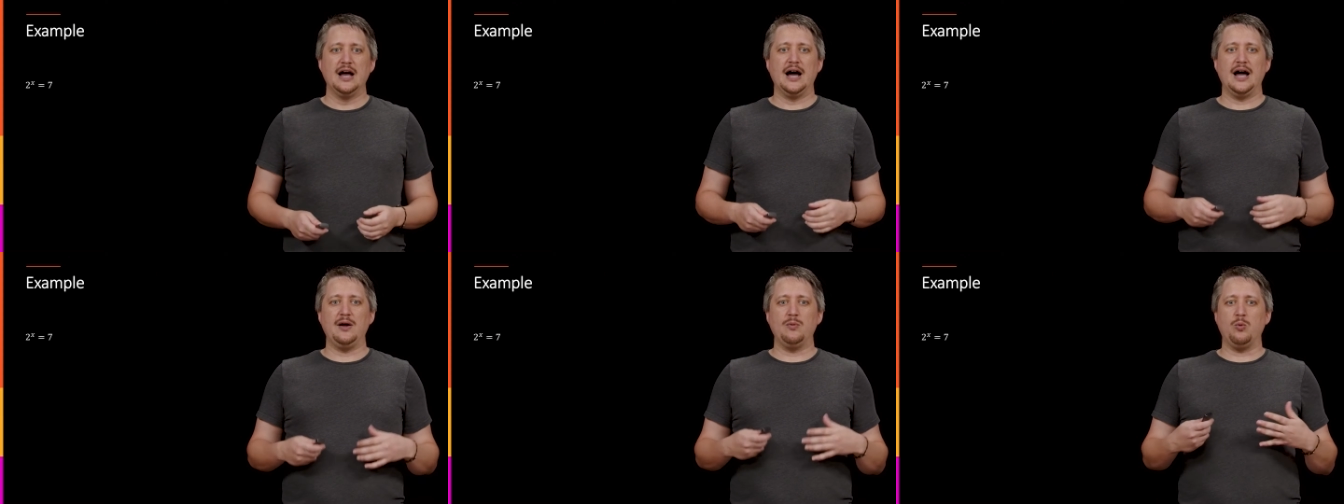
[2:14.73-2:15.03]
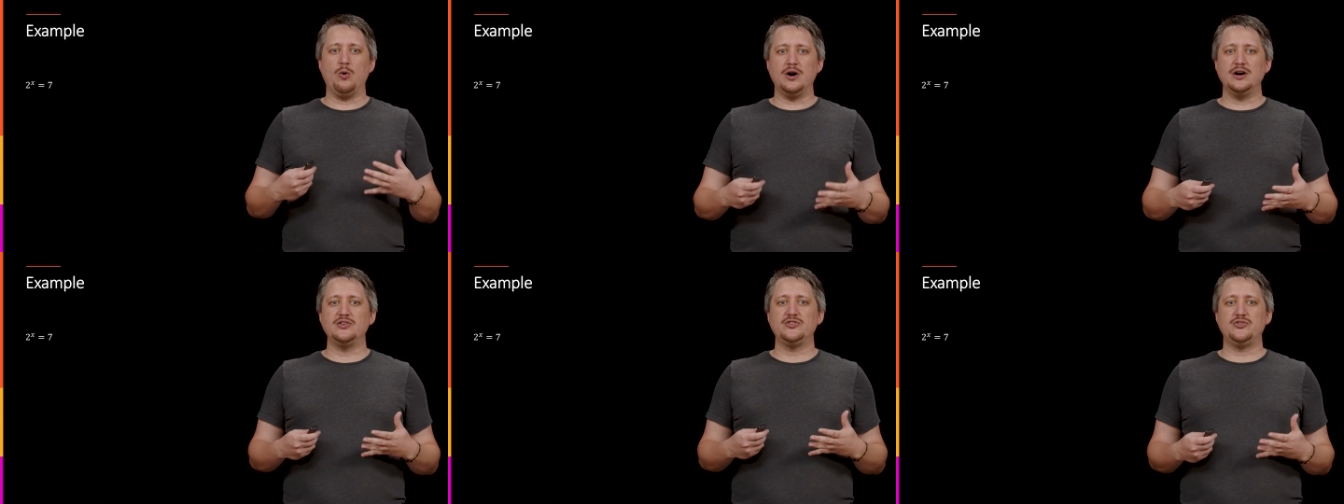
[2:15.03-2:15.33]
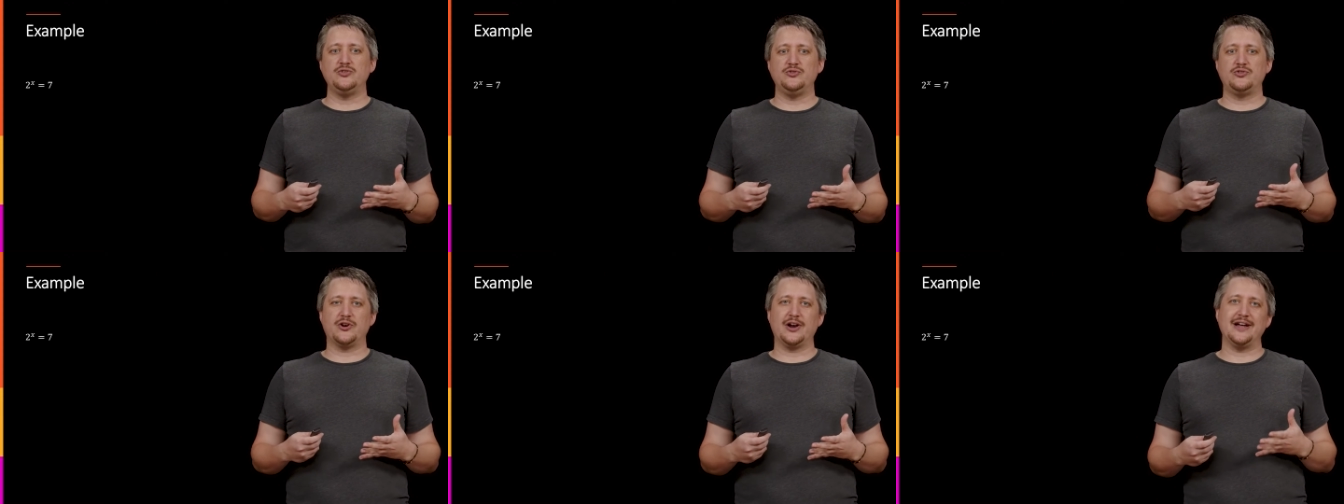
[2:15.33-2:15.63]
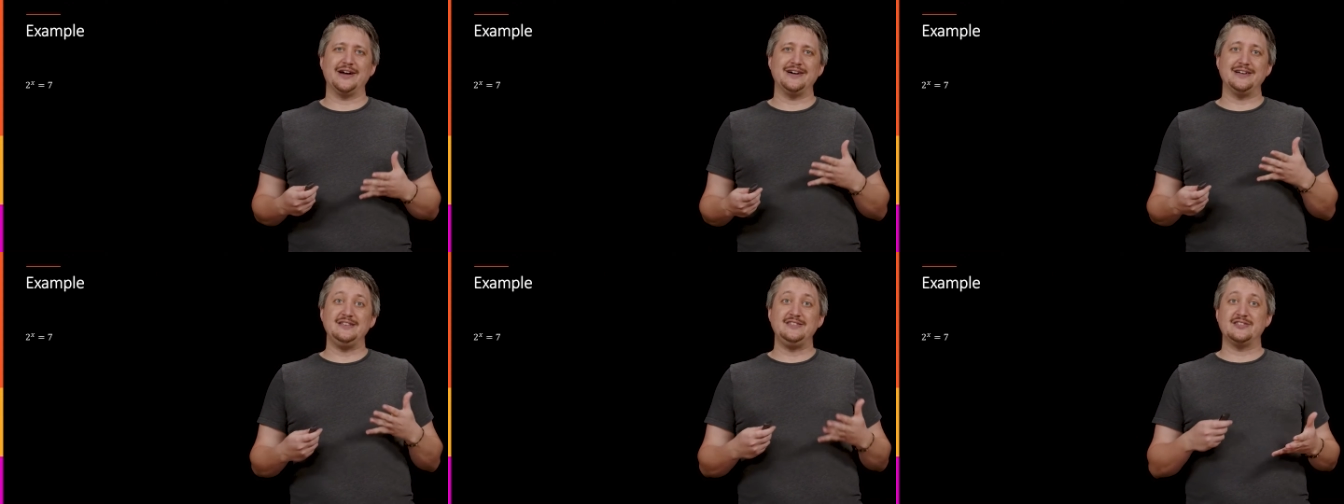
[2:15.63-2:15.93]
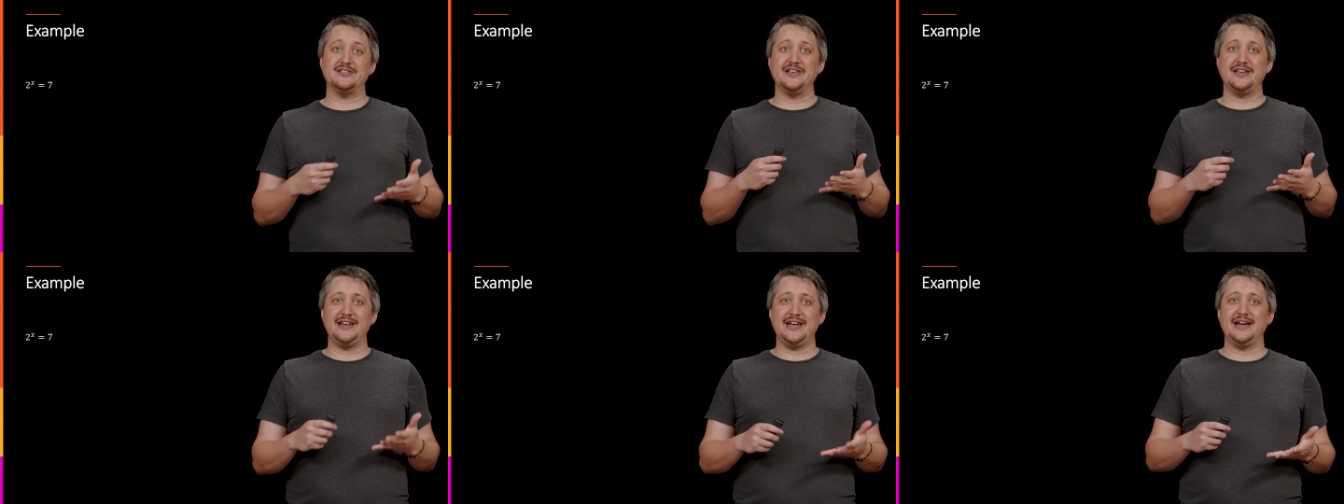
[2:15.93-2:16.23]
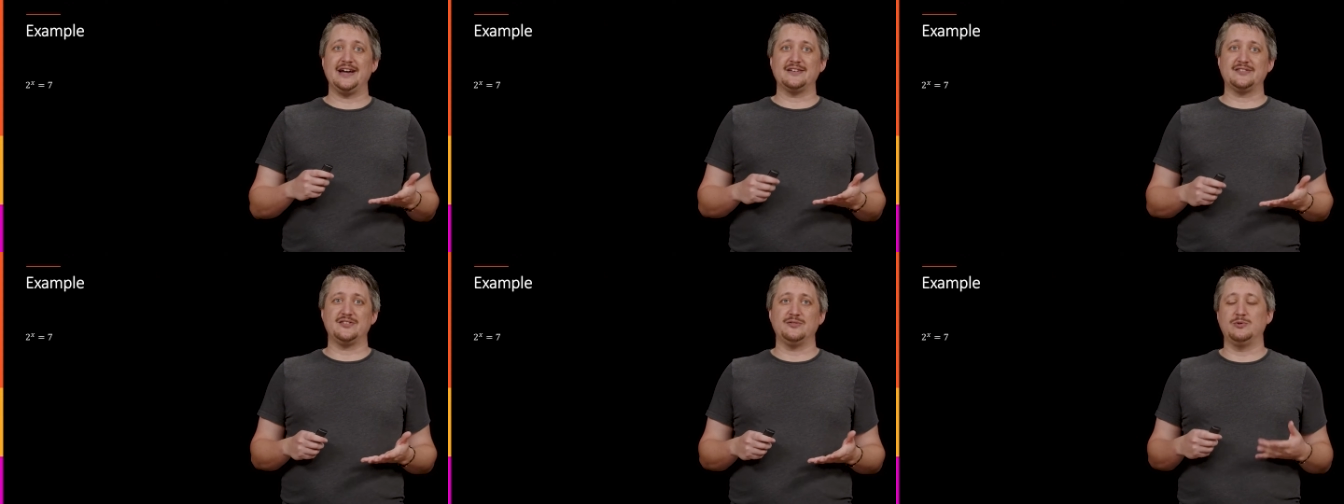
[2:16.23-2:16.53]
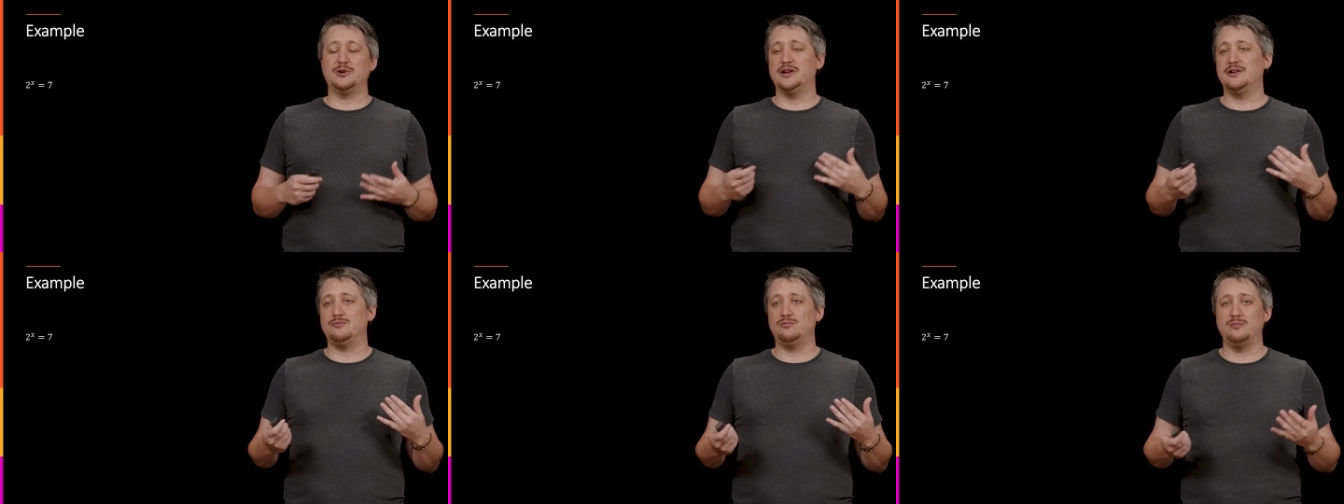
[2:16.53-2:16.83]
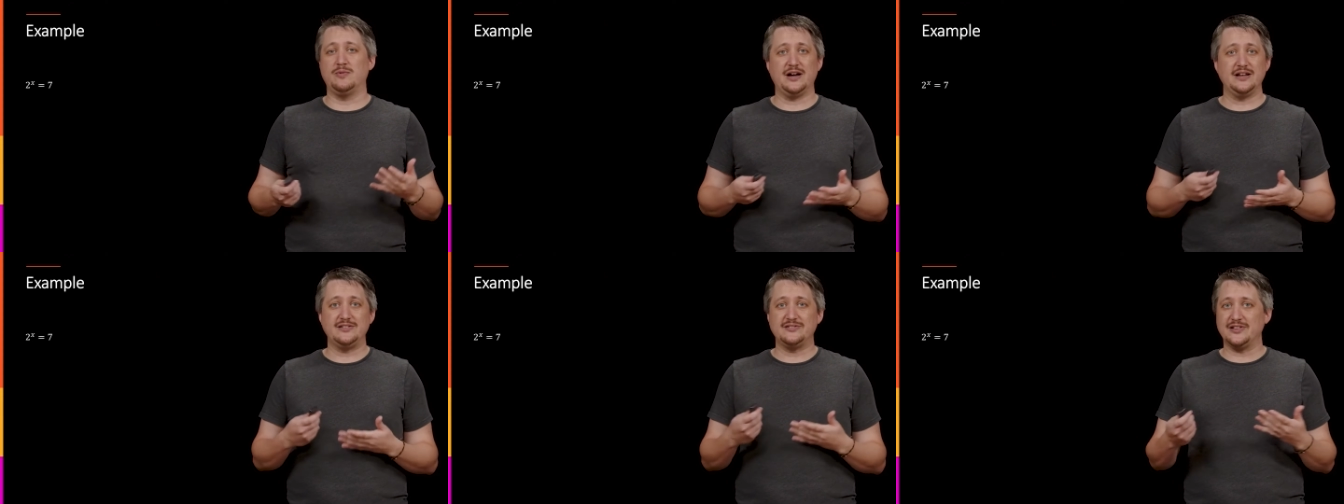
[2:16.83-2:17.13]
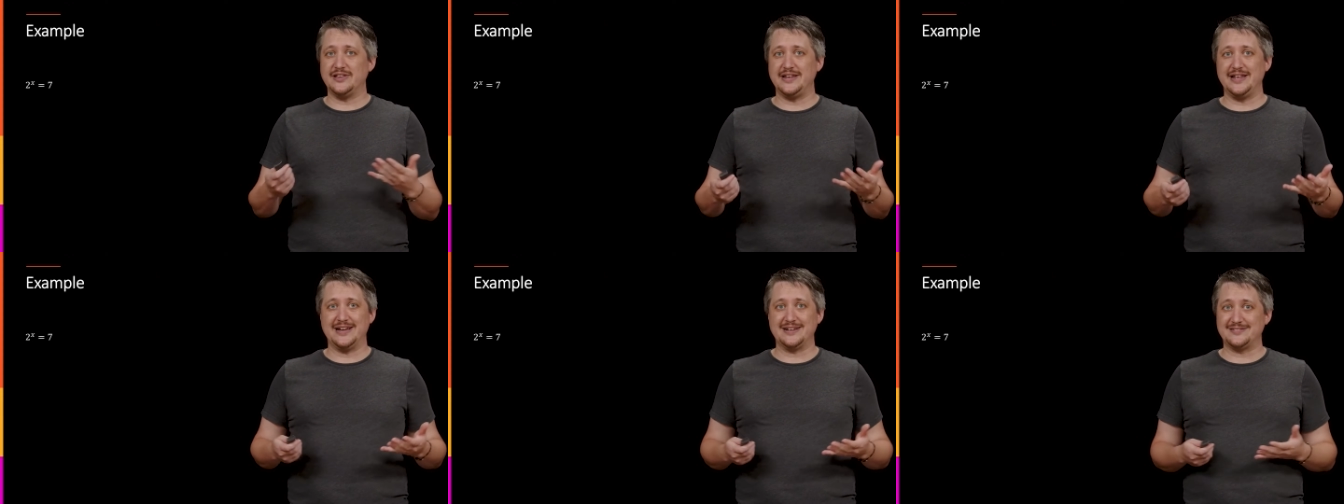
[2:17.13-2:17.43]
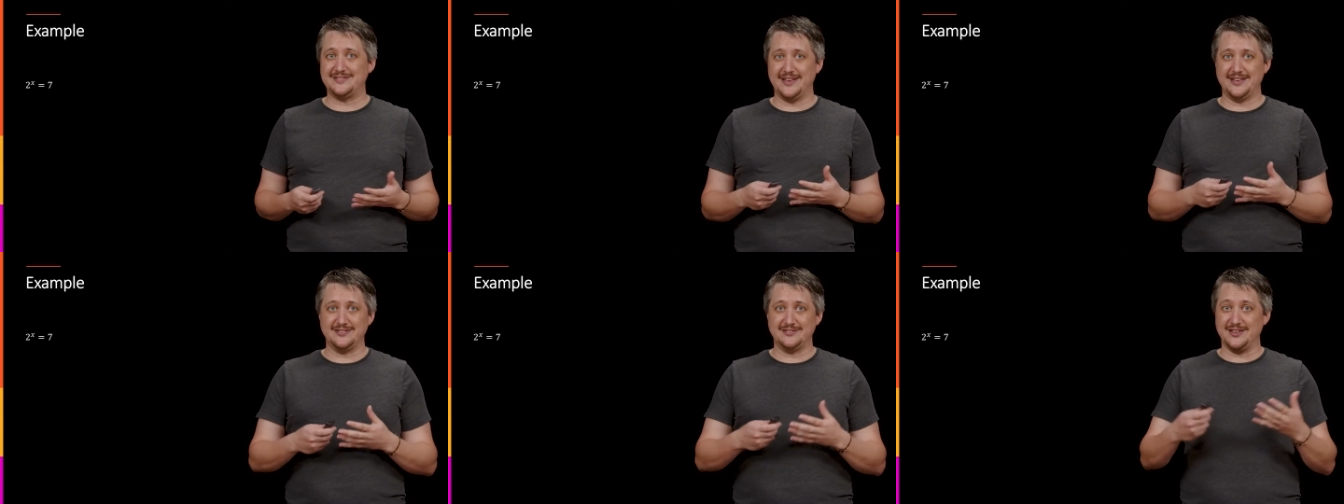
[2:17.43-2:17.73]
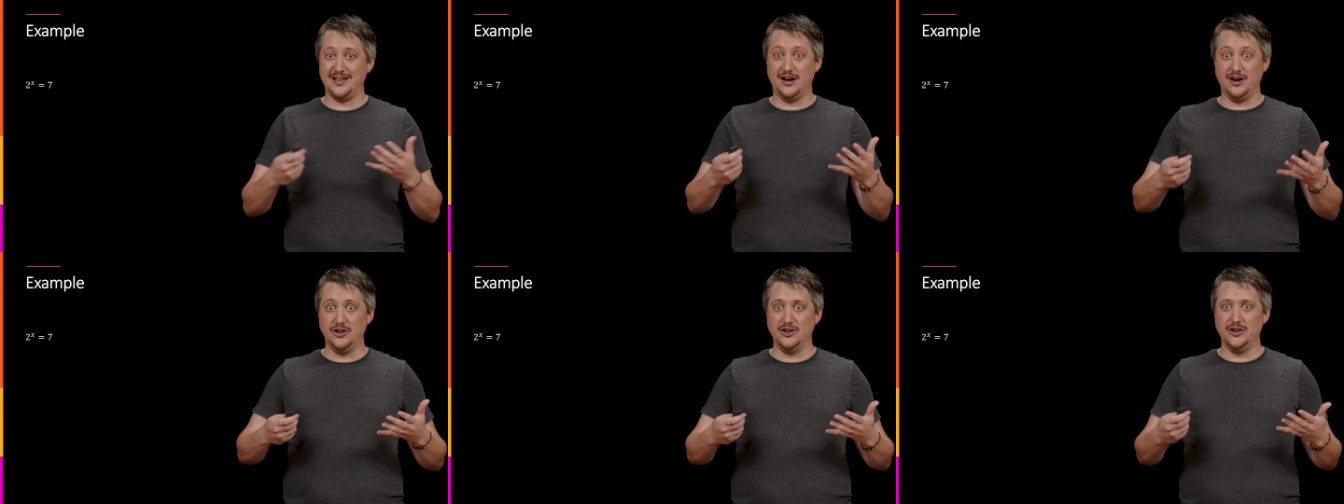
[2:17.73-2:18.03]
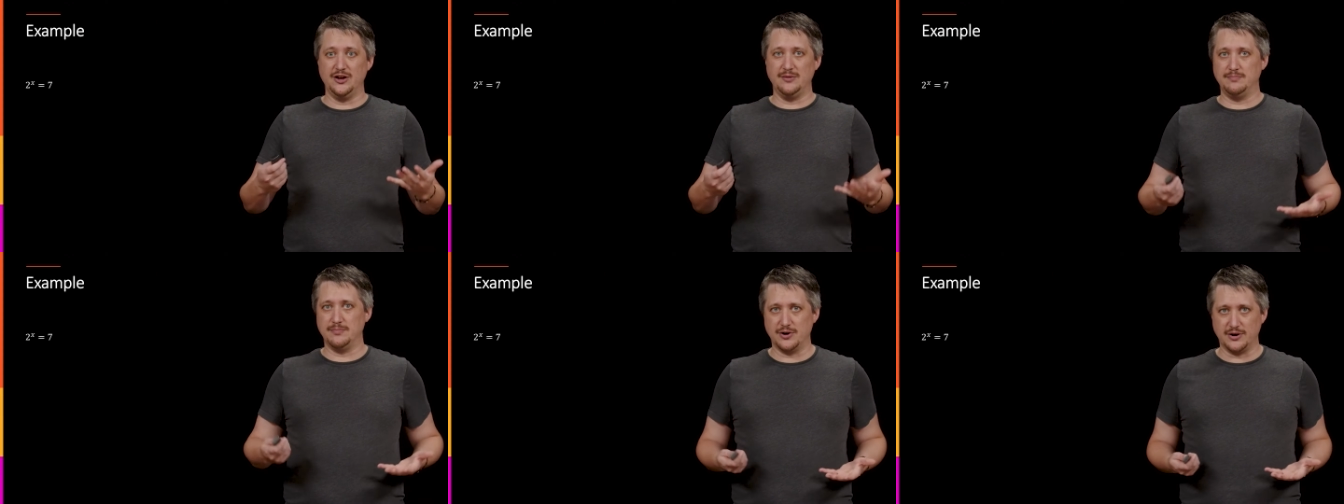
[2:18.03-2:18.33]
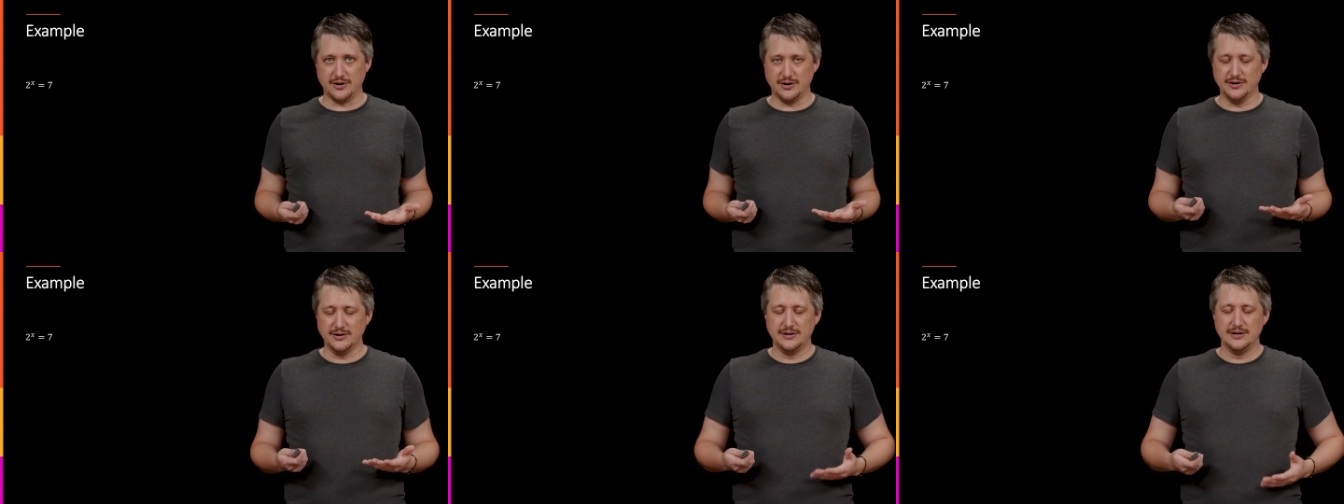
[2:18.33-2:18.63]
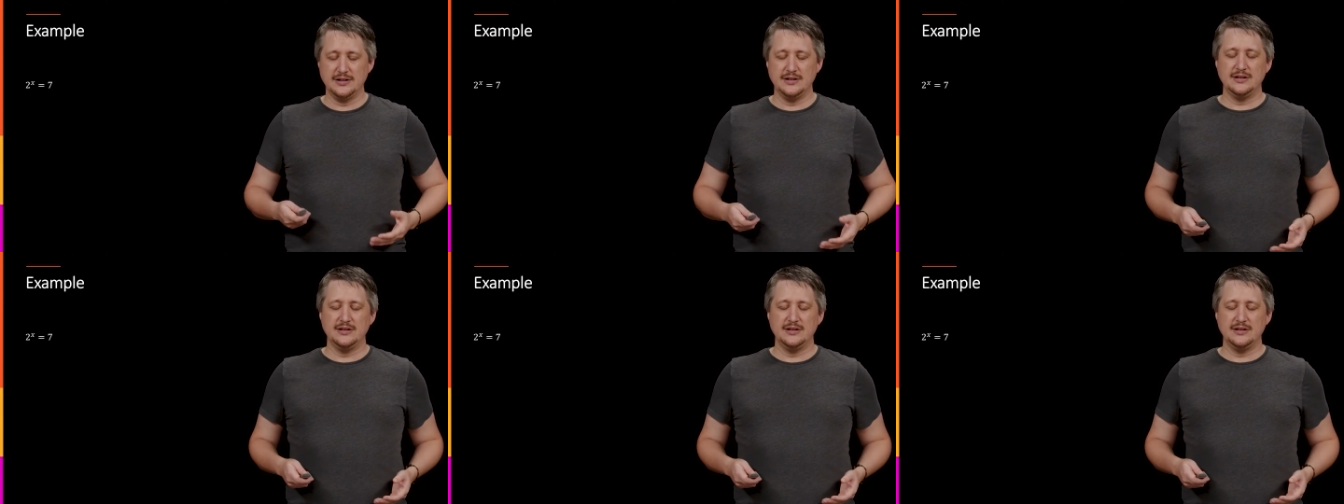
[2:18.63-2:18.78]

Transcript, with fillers: I want to try to isolate x. And when I isolate x as a number,